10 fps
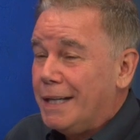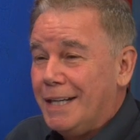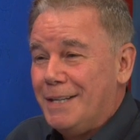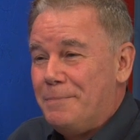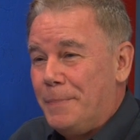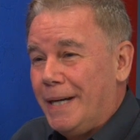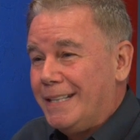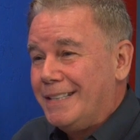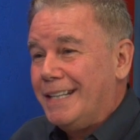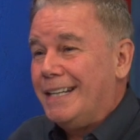Uh,
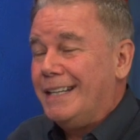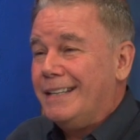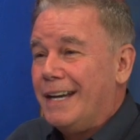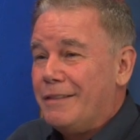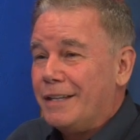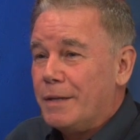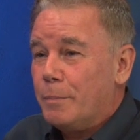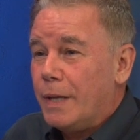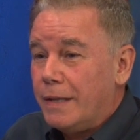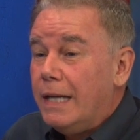but uh, I think
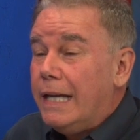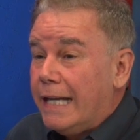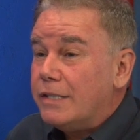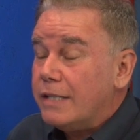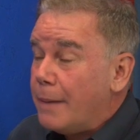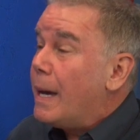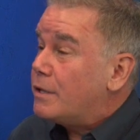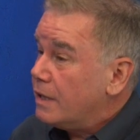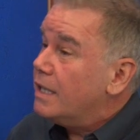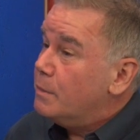uh, it's. I'm
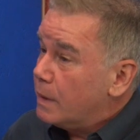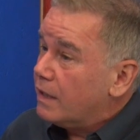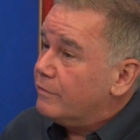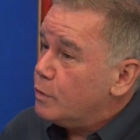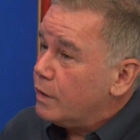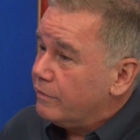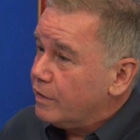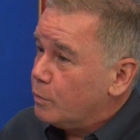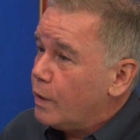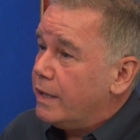actually in the middle of doing a
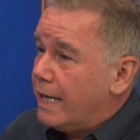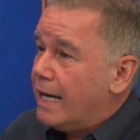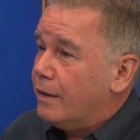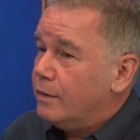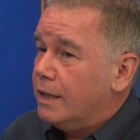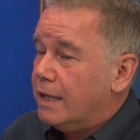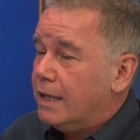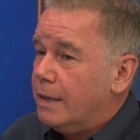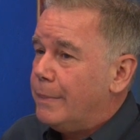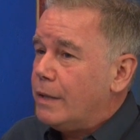film right now
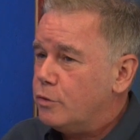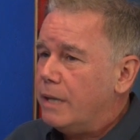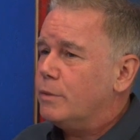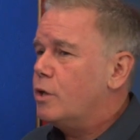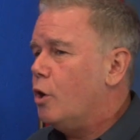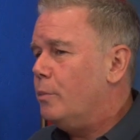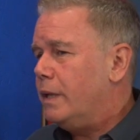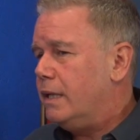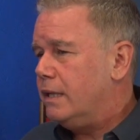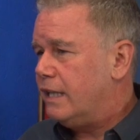uh, about James
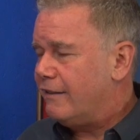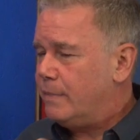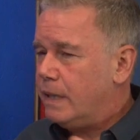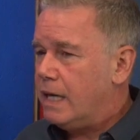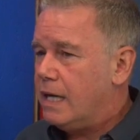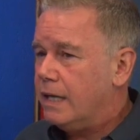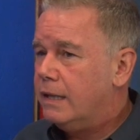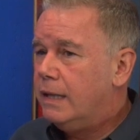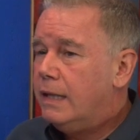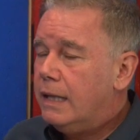Comey and the F B
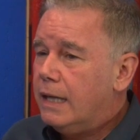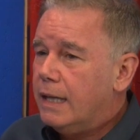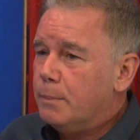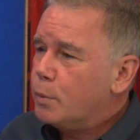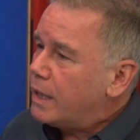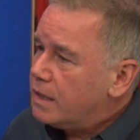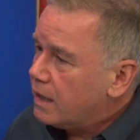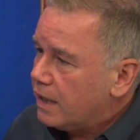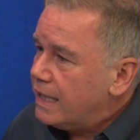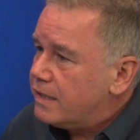I. Uh,
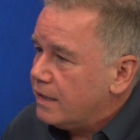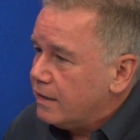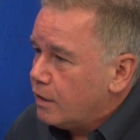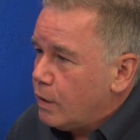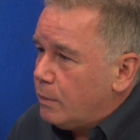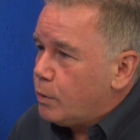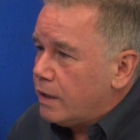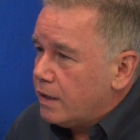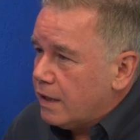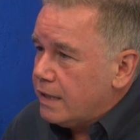Brendan Gleeson, the great
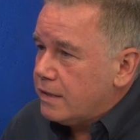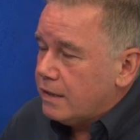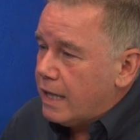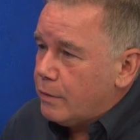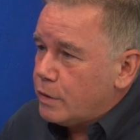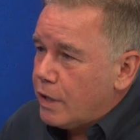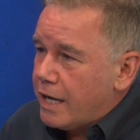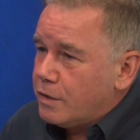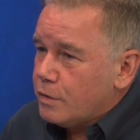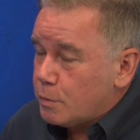Brendan Gleeson, Irish
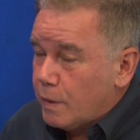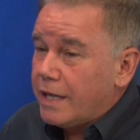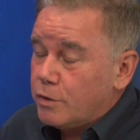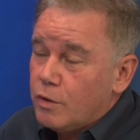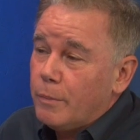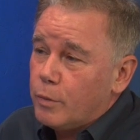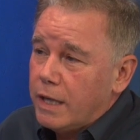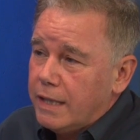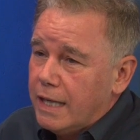actor, is playing Trump right